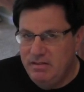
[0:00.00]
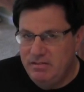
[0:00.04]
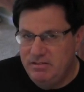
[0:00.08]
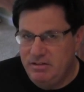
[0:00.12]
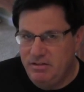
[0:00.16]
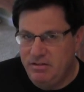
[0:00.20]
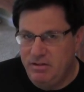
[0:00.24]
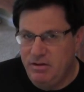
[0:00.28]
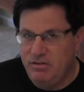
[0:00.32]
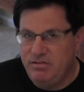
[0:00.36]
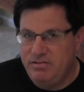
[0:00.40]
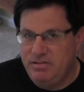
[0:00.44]

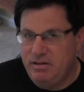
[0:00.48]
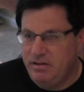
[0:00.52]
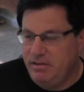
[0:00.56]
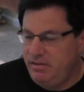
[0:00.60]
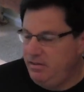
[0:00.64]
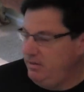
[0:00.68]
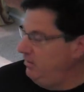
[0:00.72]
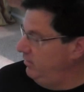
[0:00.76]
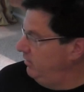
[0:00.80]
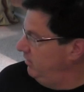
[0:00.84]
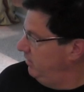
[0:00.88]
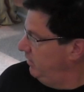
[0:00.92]
So those
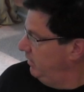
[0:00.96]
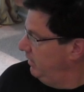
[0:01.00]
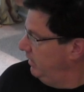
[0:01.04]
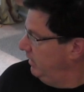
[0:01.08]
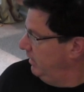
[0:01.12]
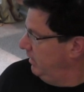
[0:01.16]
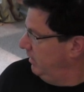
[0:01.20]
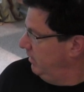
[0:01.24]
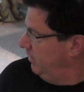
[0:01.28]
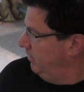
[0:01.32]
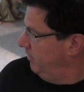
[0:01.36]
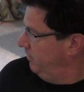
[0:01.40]
are the
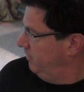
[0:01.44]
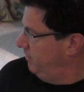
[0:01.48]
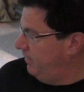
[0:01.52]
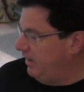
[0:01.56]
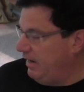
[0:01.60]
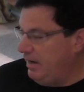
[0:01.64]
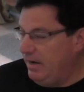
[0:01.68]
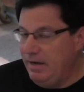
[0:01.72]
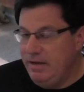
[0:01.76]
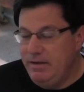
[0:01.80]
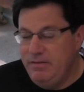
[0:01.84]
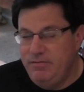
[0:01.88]

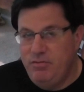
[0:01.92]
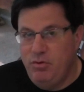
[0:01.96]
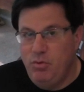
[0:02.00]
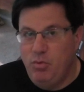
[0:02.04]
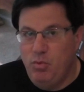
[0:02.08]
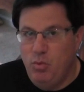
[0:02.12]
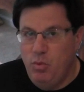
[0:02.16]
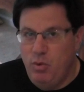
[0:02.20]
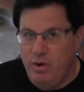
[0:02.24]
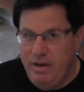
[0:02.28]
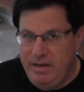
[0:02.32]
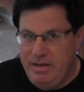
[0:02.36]
5
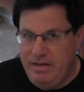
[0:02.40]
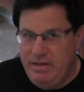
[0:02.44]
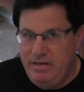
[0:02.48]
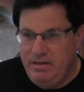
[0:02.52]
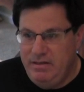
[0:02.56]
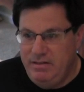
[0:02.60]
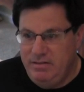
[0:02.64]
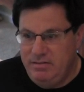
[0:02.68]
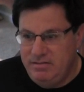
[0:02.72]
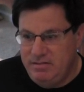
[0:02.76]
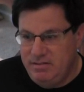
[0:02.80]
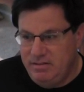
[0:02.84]

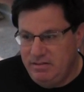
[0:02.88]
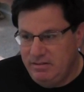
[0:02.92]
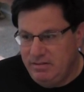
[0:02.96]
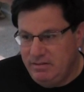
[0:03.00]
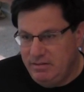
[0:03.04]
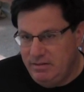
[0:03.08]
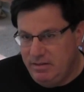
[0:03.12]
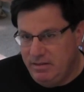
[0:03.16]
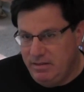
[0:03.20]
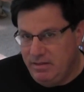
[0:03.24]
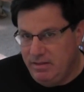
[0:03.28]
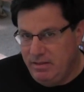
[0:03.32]
ways
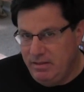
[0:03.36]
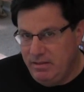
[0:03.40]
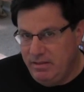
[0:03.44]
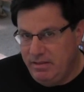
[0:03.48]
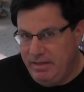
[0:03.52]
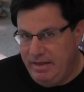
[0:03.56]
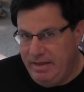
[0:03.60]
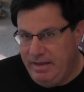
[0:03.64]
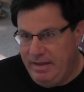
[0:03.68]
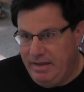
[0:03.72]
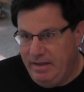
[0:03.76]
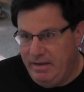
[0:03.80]

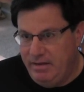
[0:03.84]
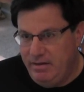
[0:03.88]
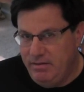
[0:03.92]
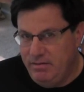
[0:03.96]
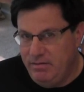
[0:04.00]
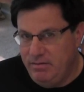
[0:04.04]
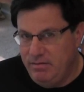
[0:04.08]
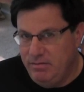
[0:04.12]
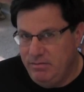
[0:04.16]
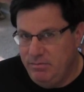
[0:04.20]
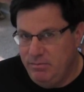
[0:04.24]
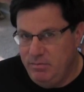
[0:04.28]

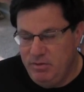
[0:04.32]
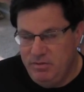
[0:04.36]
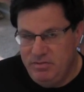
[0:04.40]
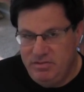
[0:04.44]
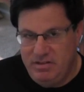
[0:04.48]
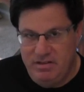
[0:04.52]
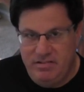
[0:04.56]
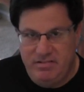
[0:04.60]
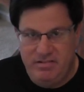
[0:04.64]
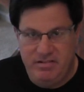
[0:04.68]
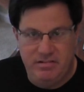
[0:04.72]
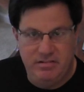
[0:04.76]
that
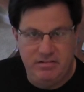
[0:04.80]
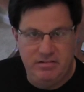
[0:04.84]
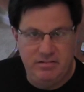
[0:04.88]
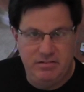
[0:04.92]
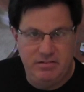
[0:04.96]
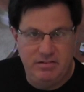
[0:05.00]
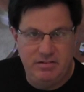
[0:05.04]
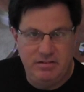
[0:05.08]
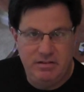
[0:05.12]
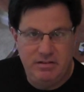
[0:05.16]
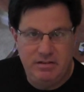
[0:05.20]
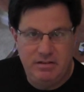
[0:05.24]

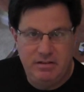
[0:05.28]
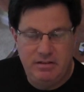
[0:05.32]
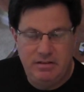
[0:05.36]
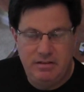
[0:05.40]
musicians